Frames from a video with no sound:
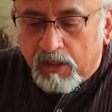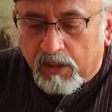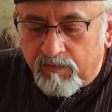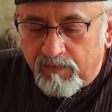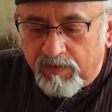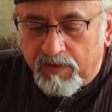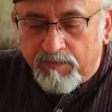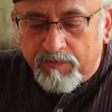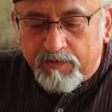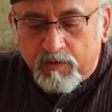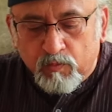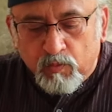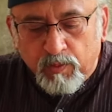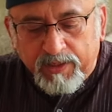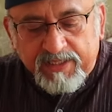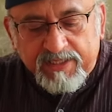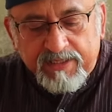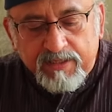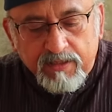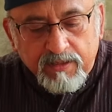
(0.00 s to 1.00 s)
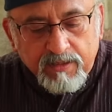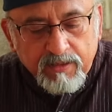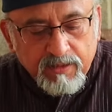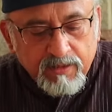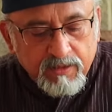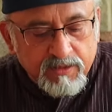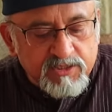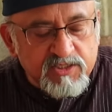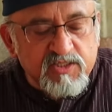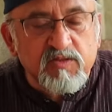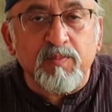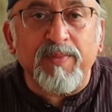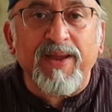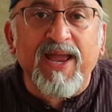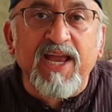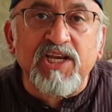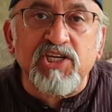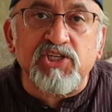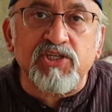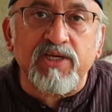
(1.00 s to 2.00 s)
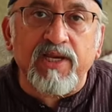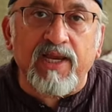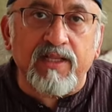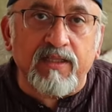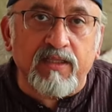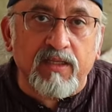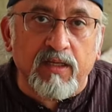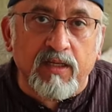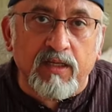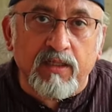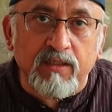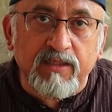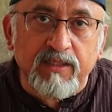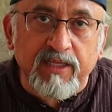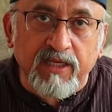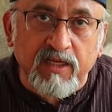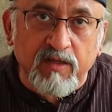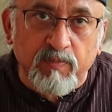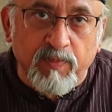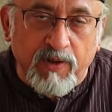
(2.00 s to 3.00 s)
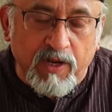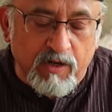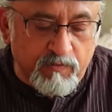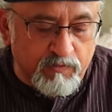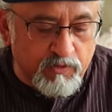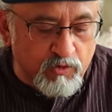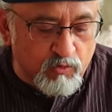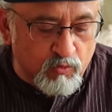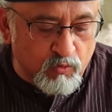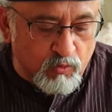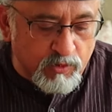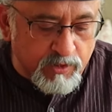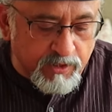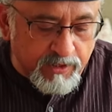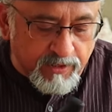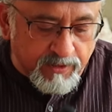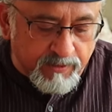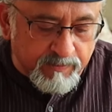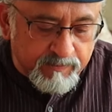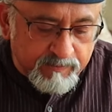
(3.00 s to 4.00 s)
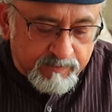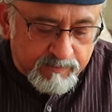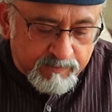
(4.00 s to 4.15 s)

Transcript: Give it a quick smash at the thick part of the root here.